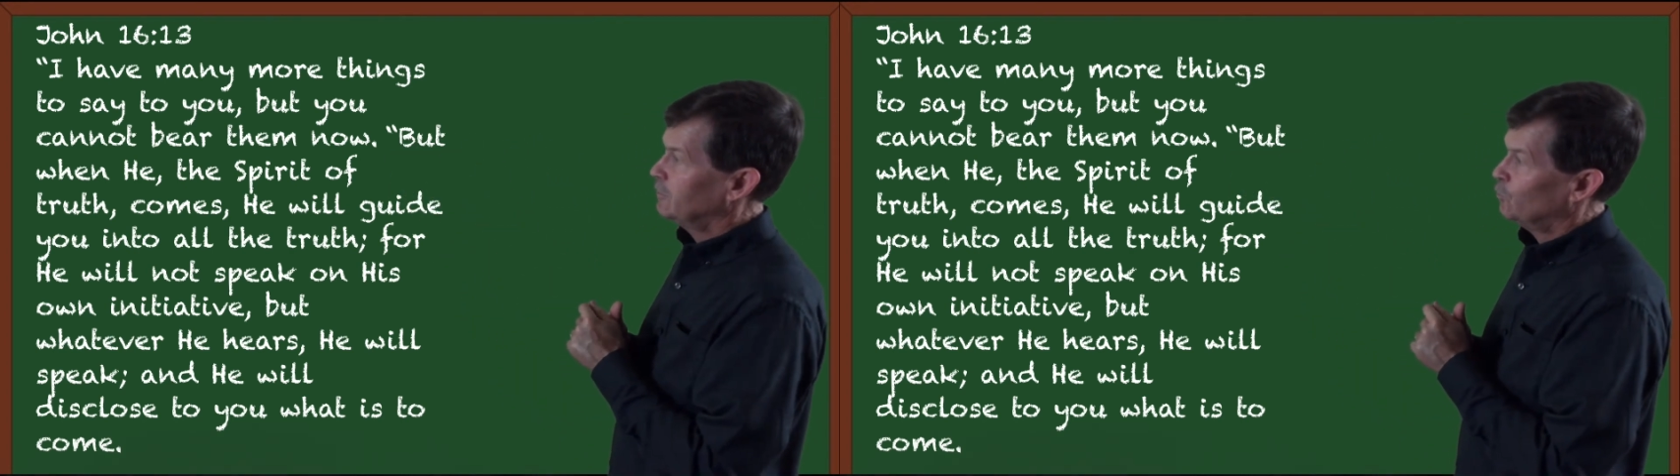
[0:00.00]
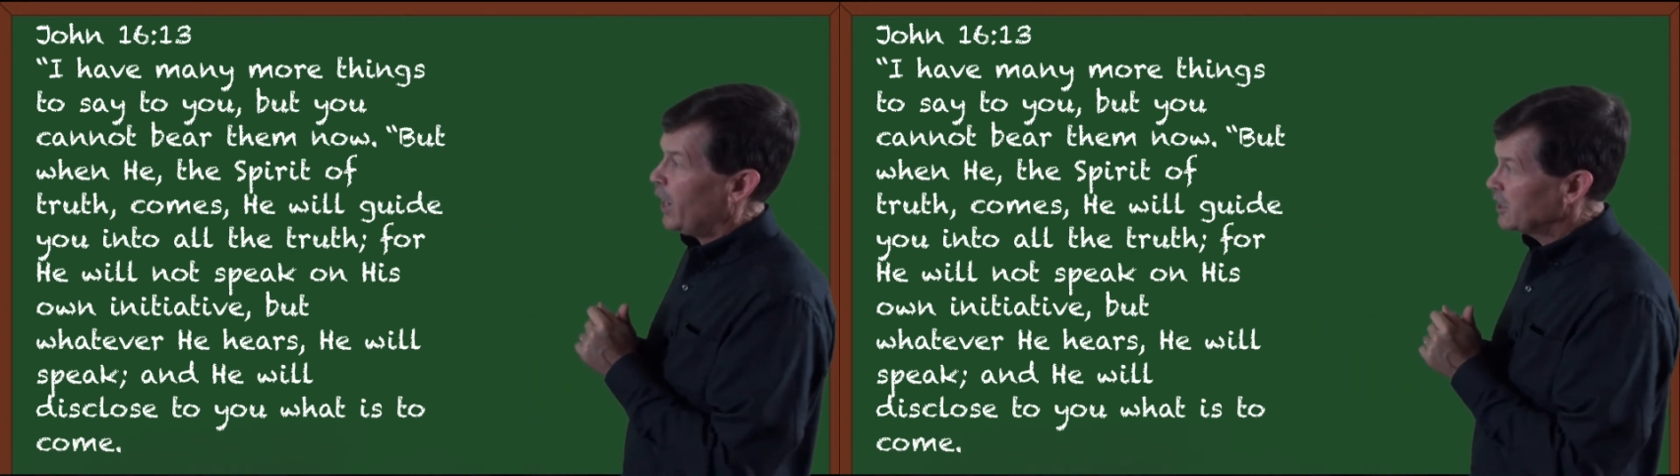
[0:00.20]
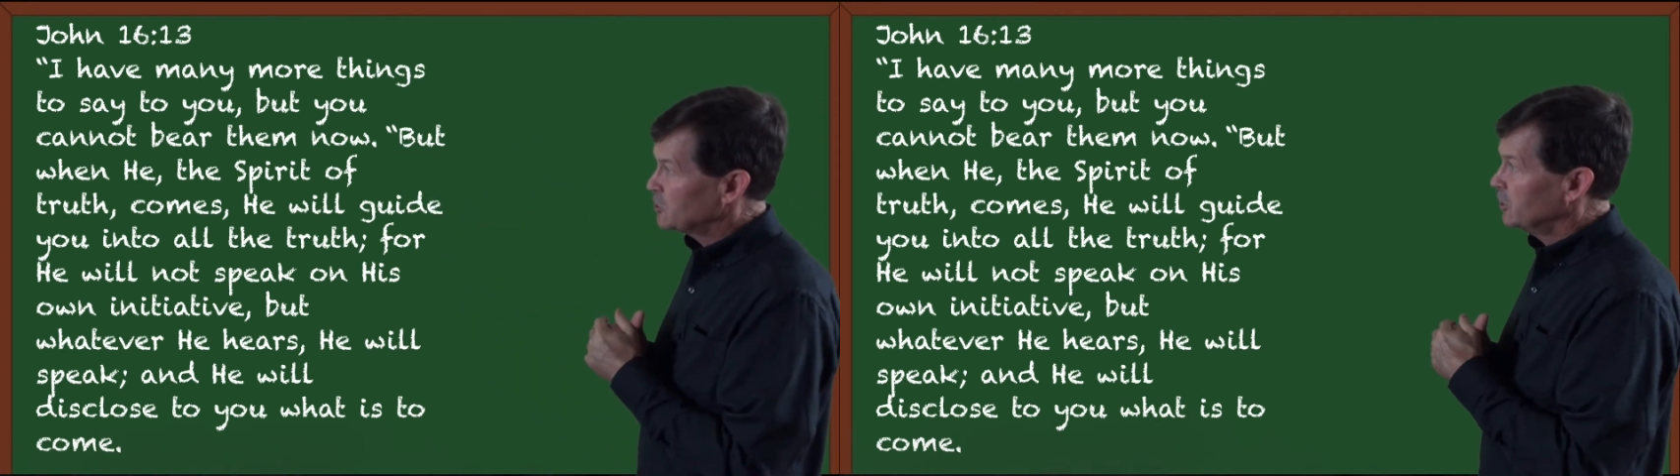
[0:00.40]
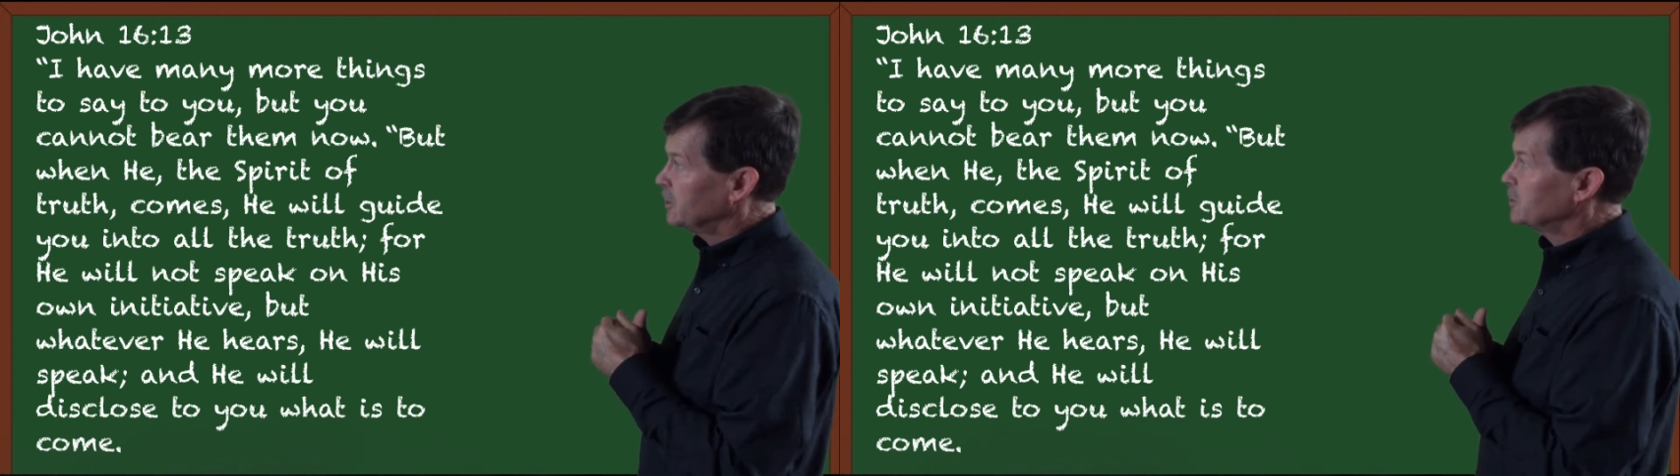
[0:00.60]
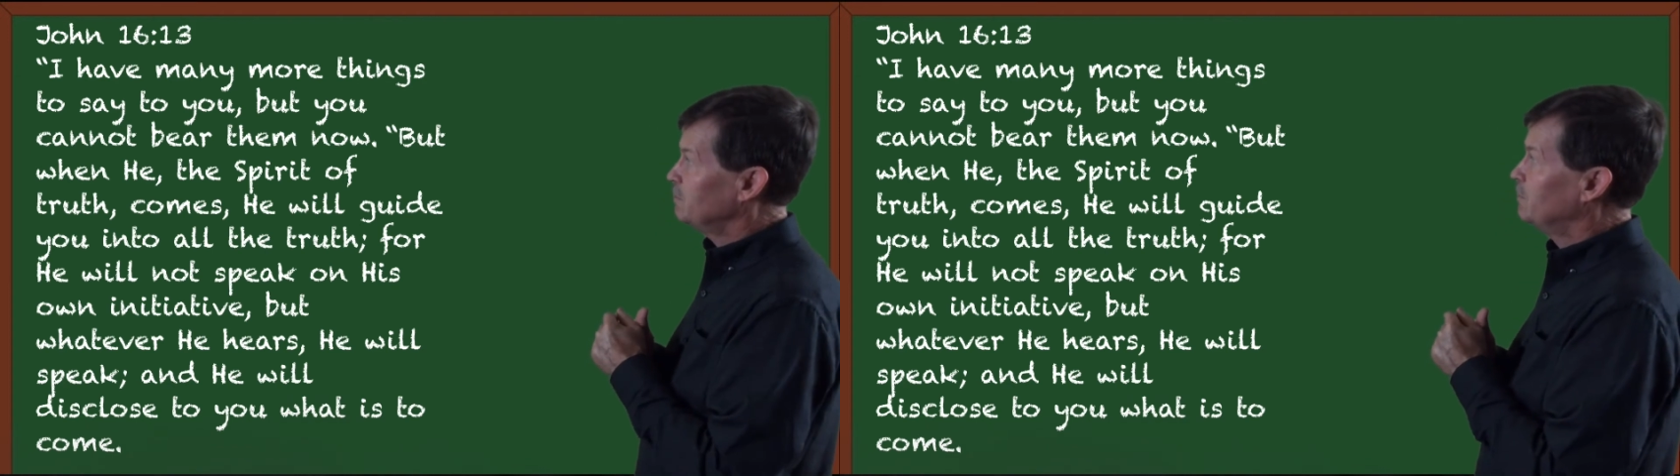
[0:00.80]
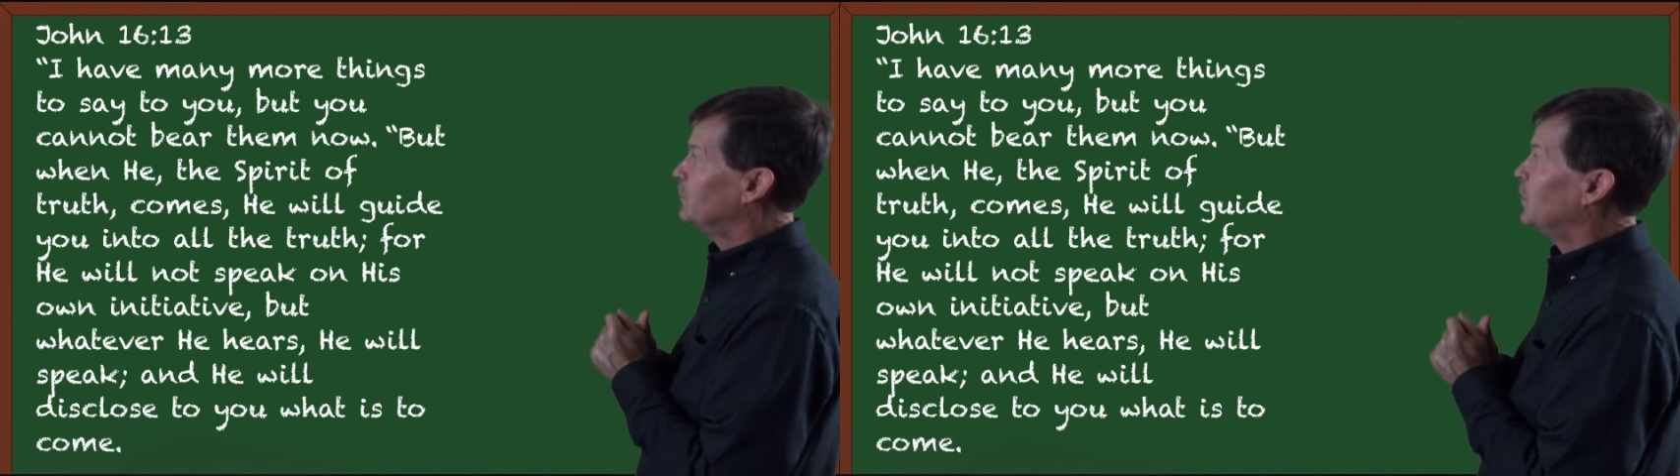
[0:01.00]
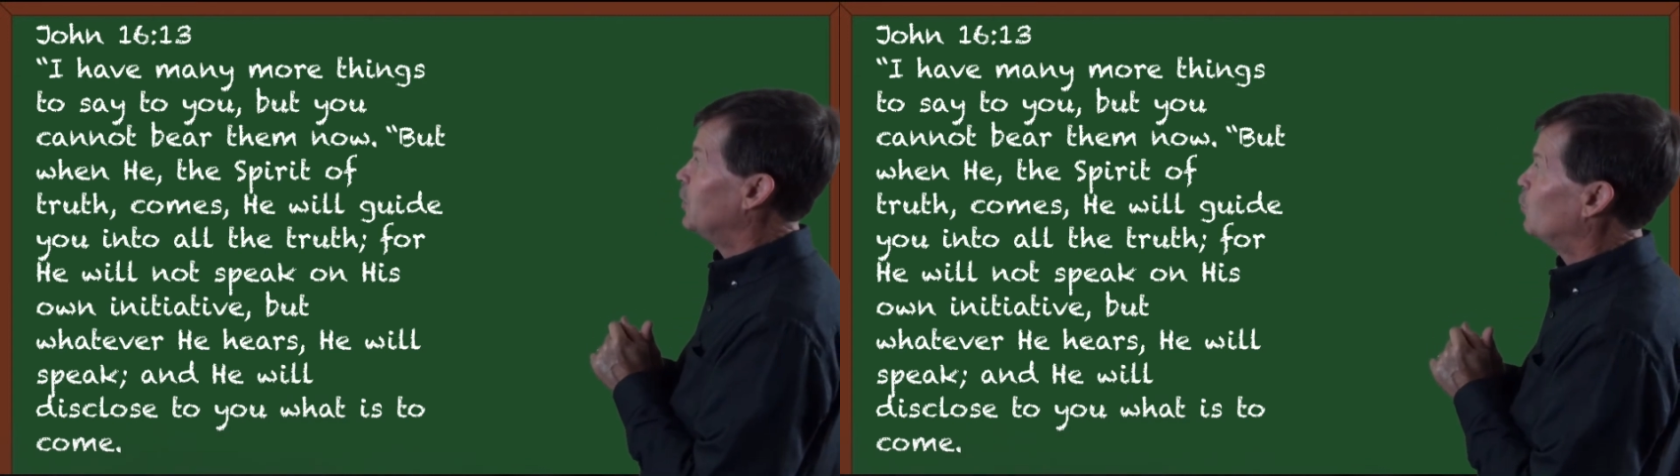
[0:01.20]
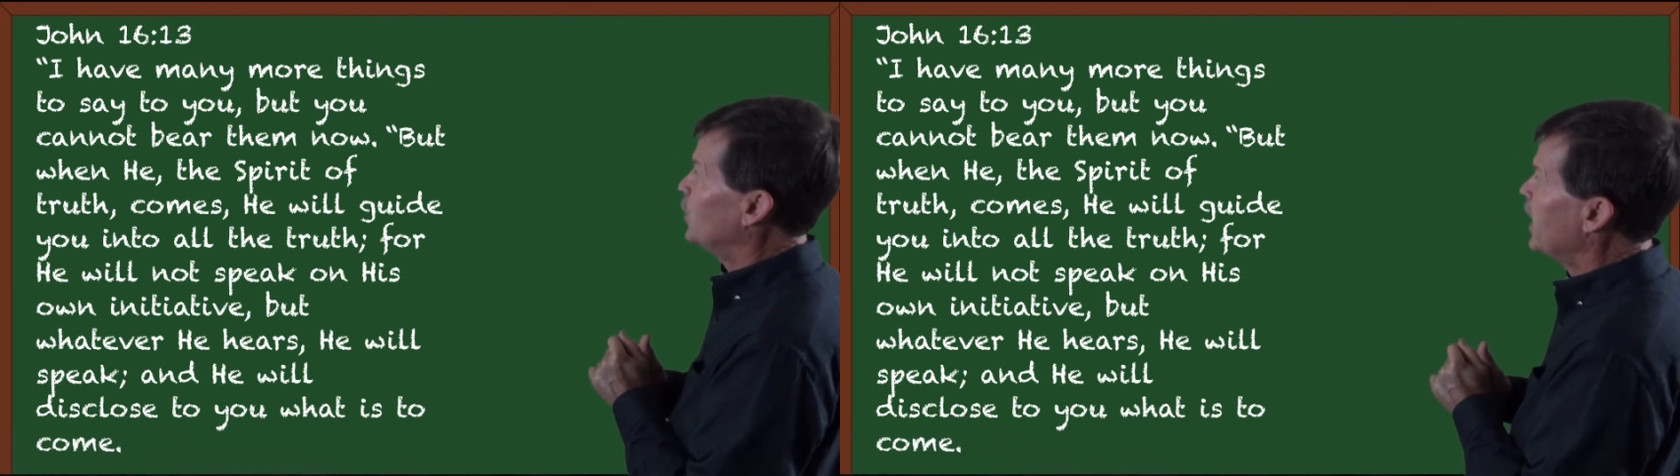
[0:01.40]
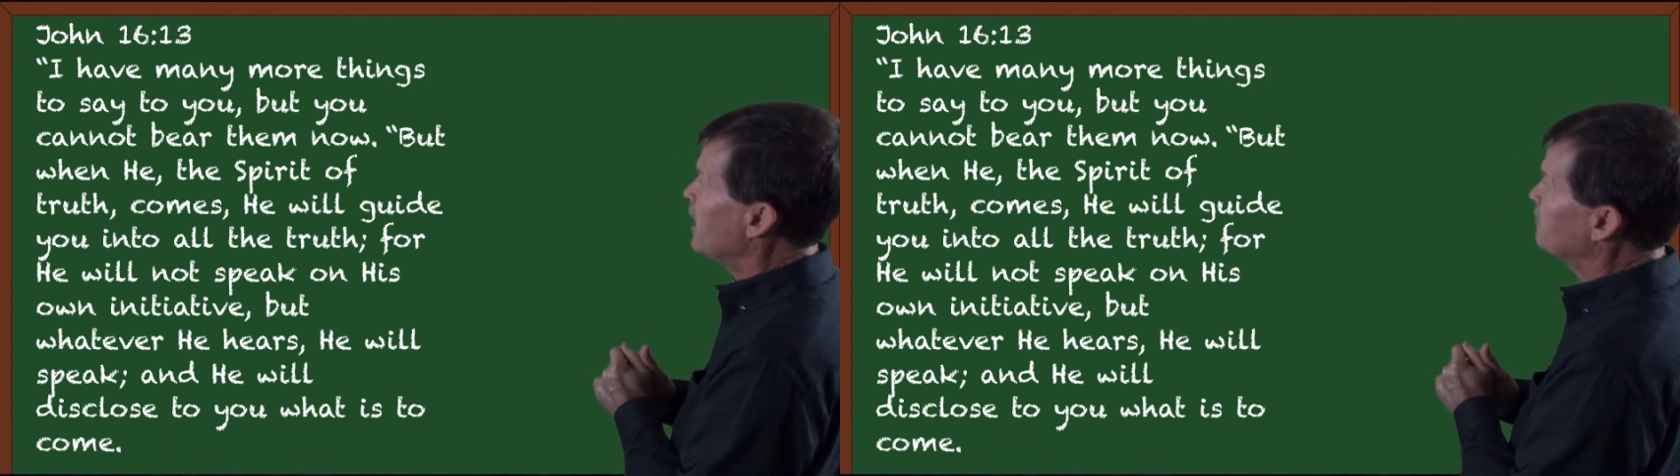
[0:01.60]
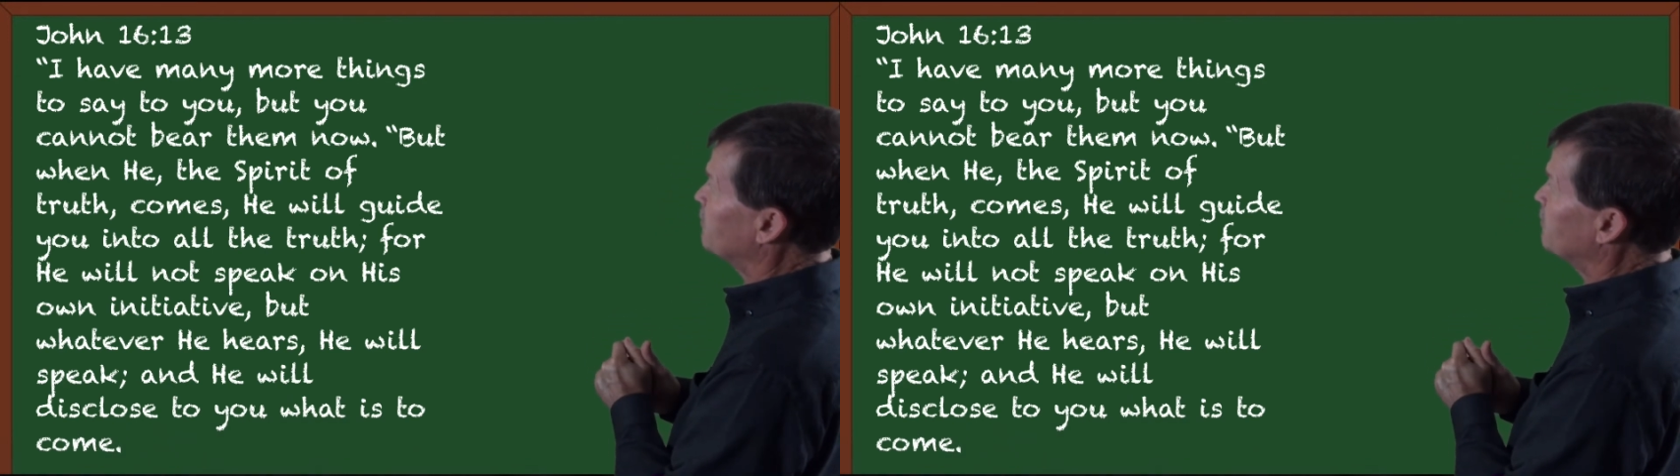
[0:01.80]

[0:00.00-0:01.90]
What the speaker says: rationalism, we have